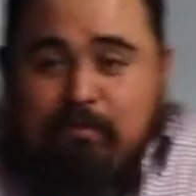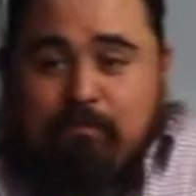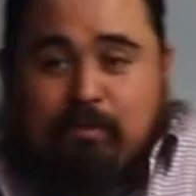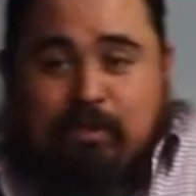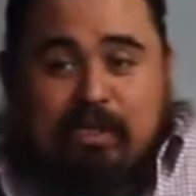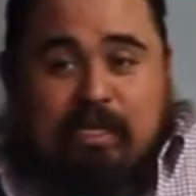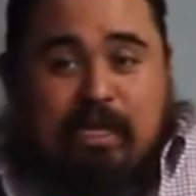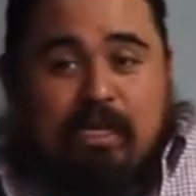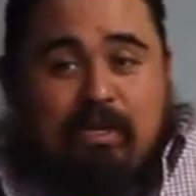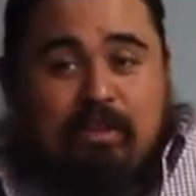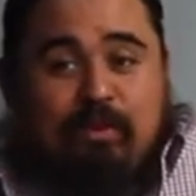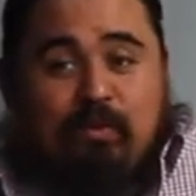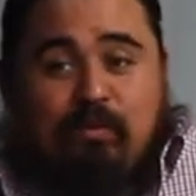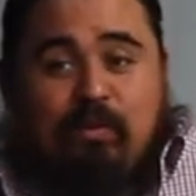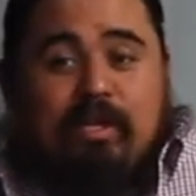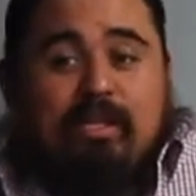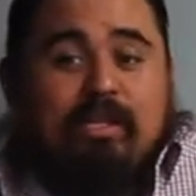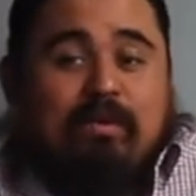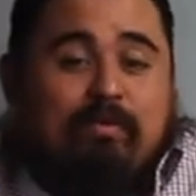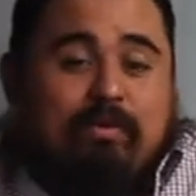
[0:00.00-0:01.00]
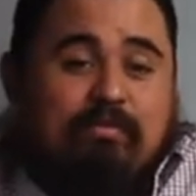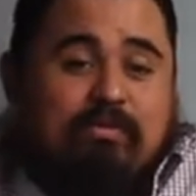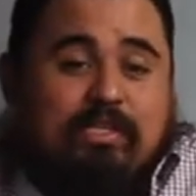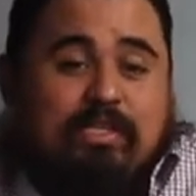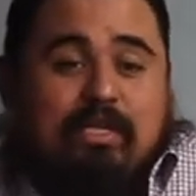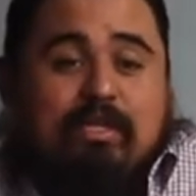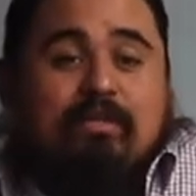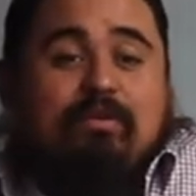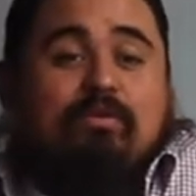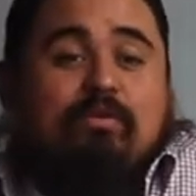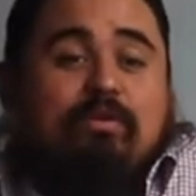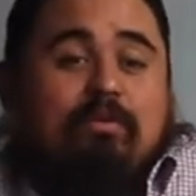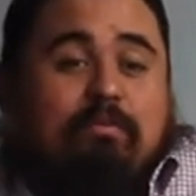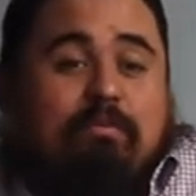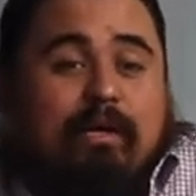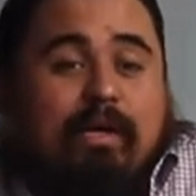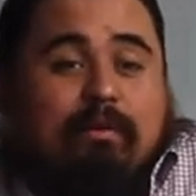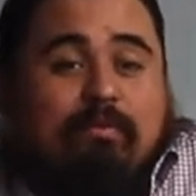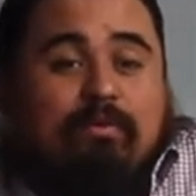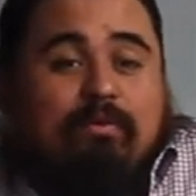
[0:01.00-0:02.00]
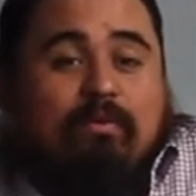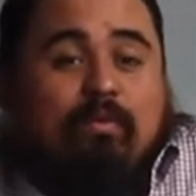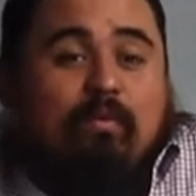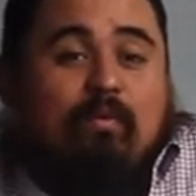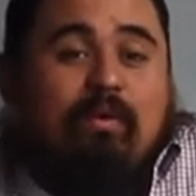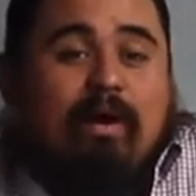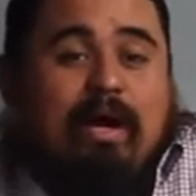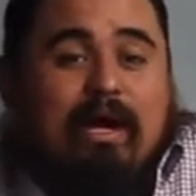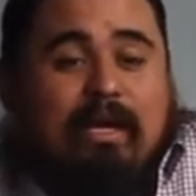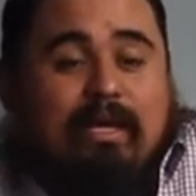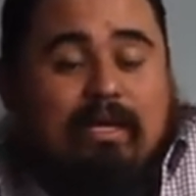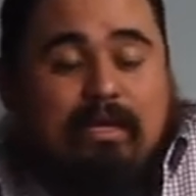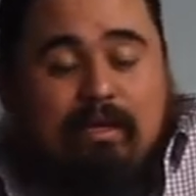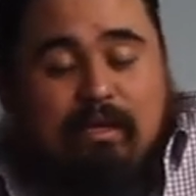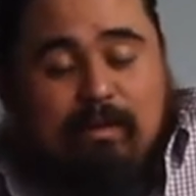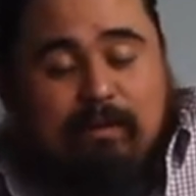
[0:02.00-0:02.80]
but not in the way that we've seen through the Bible. Why?